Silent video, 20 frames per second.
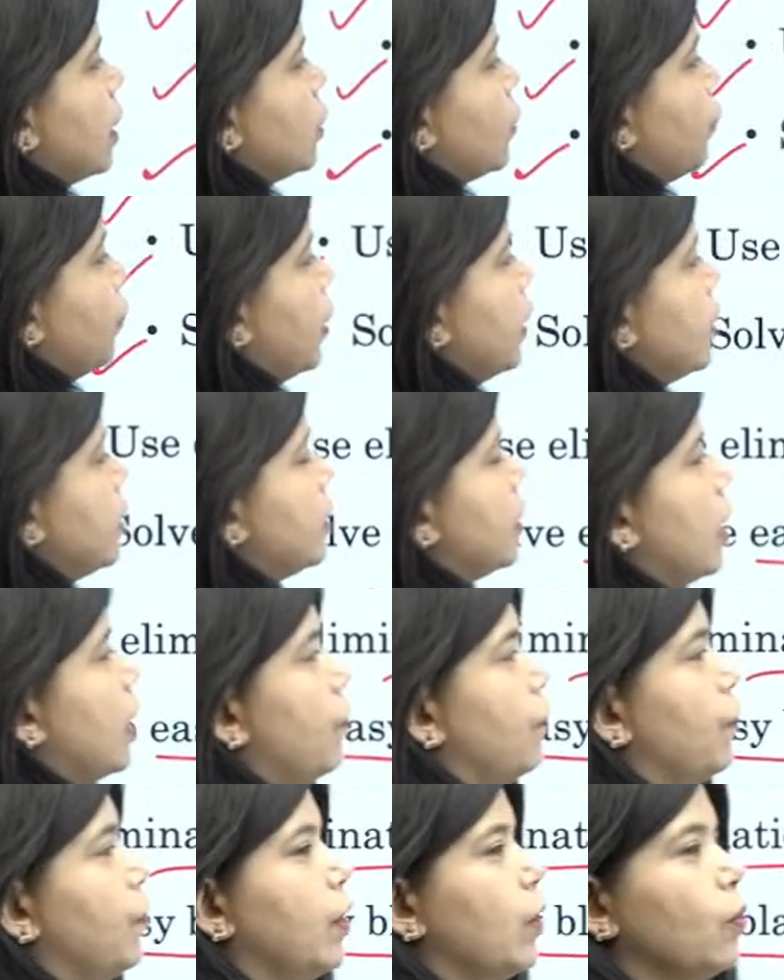first.
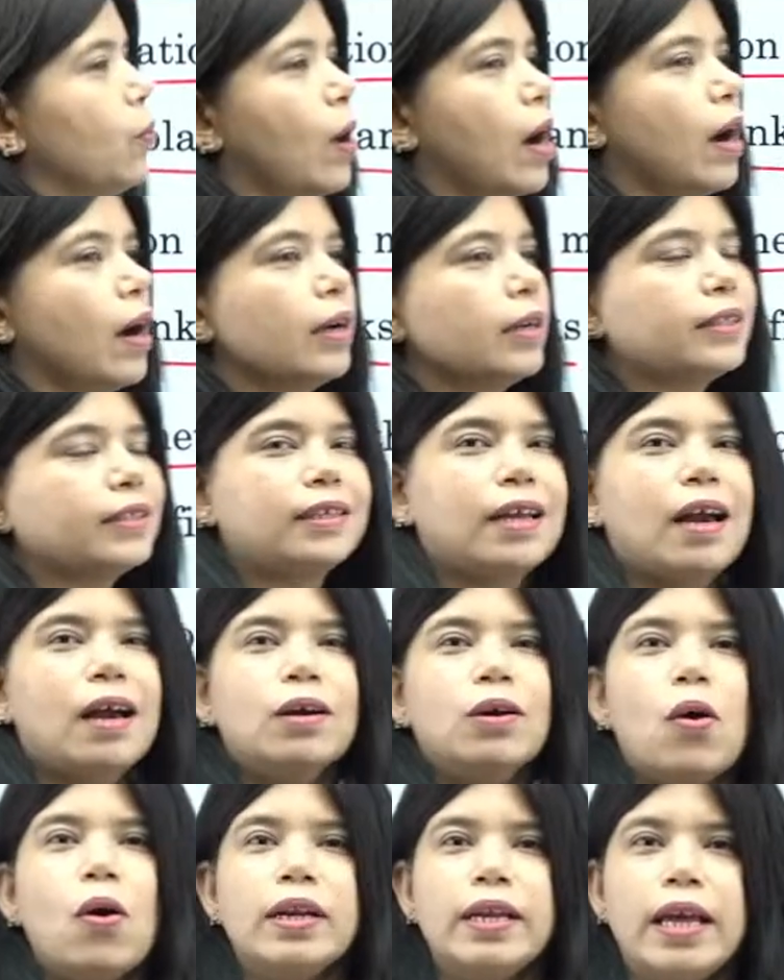If you are
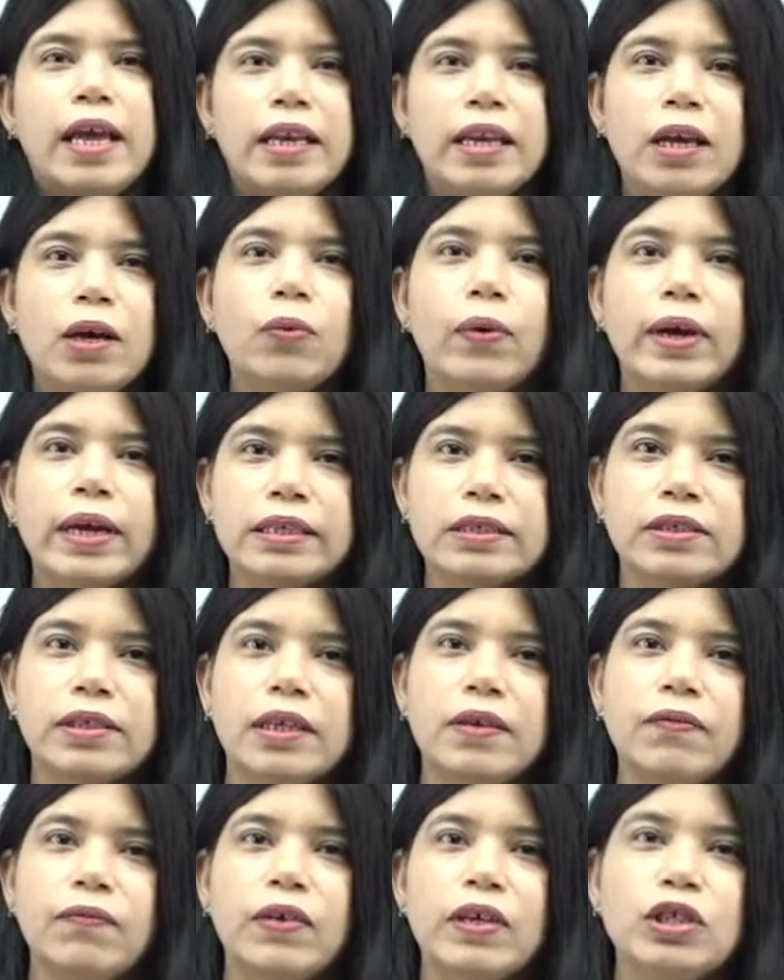stuck on any
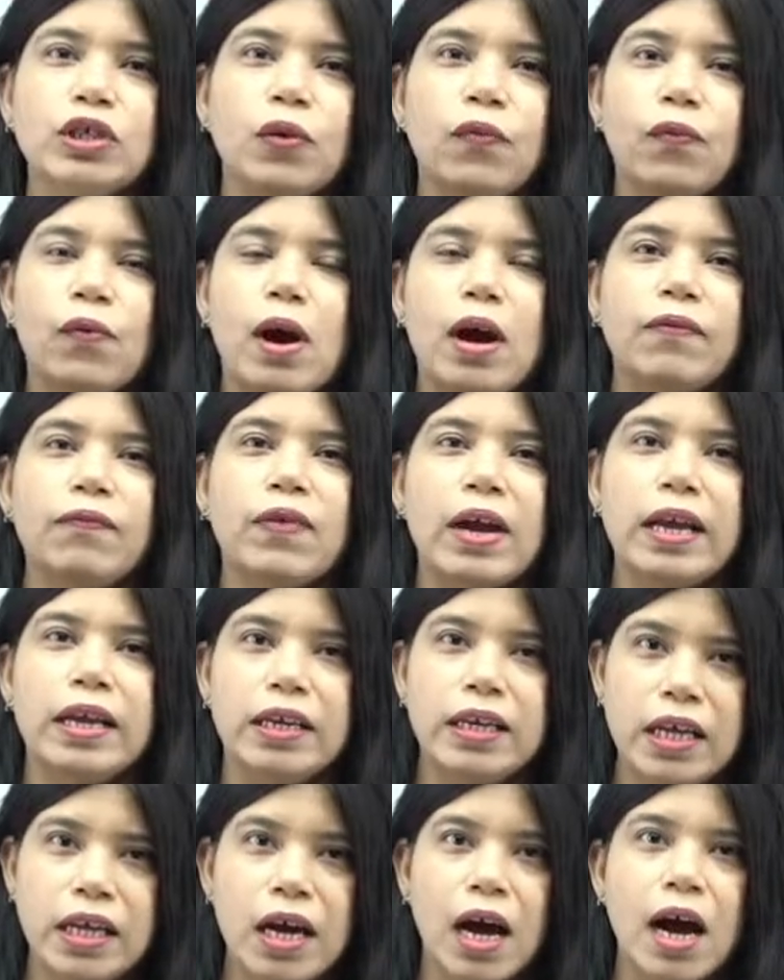question which you are
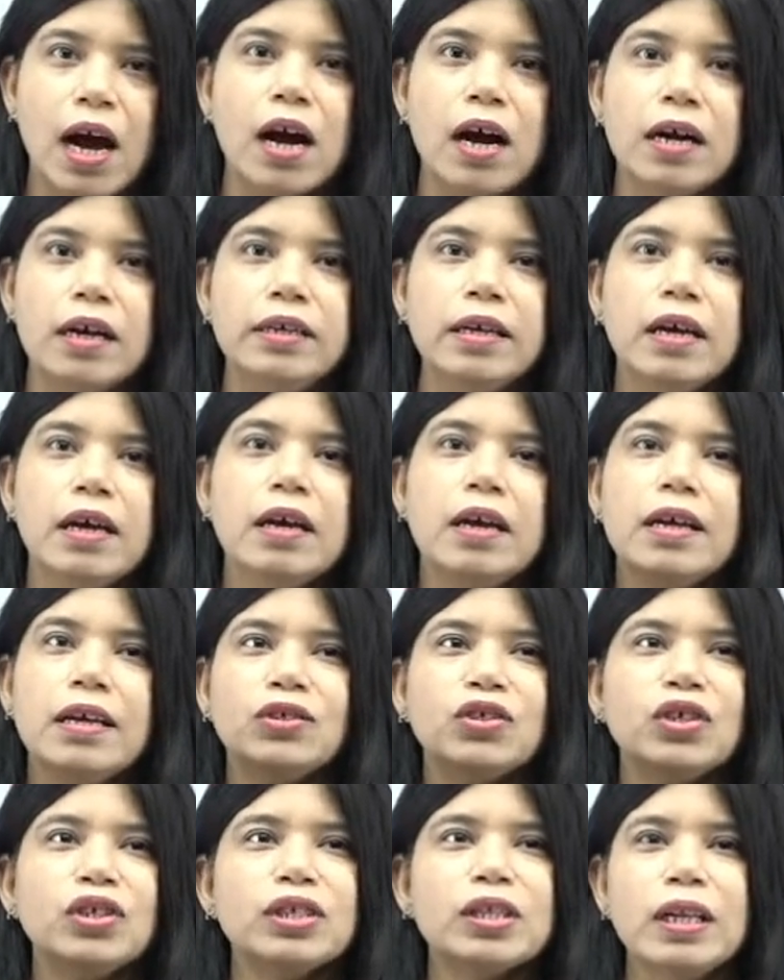finding hard,
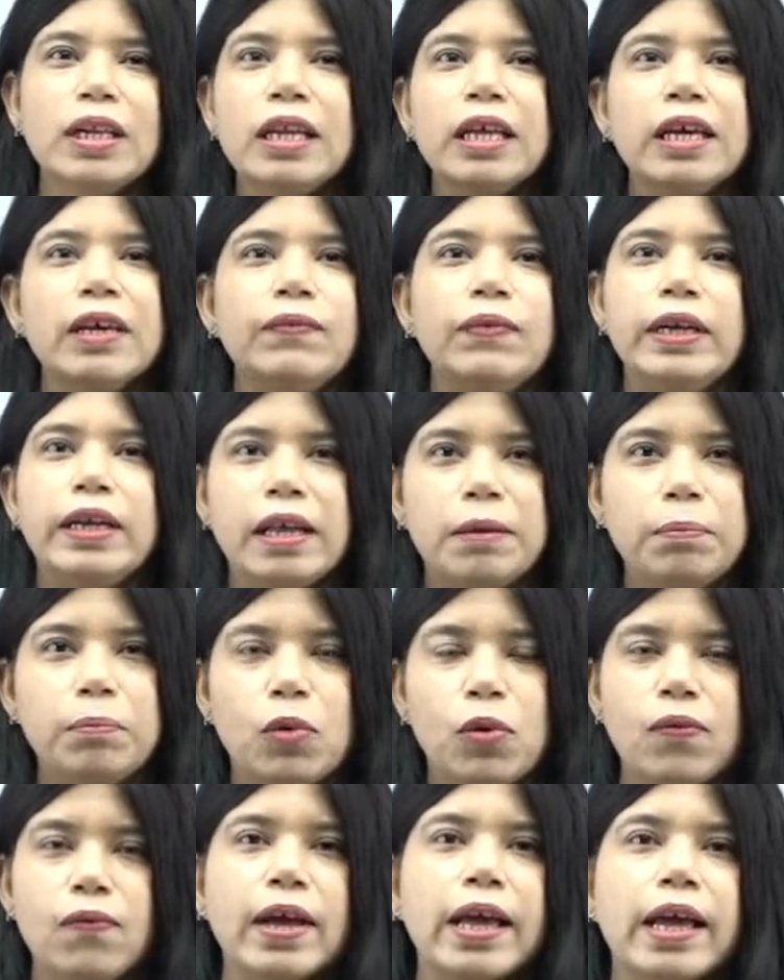just leave it and
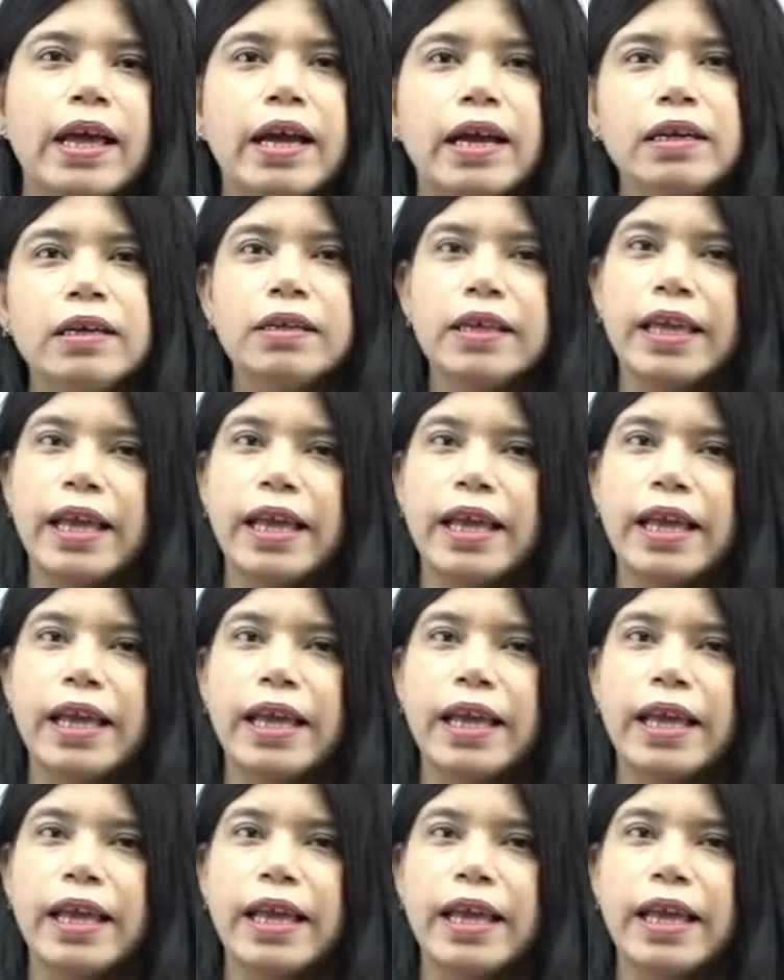move ahead.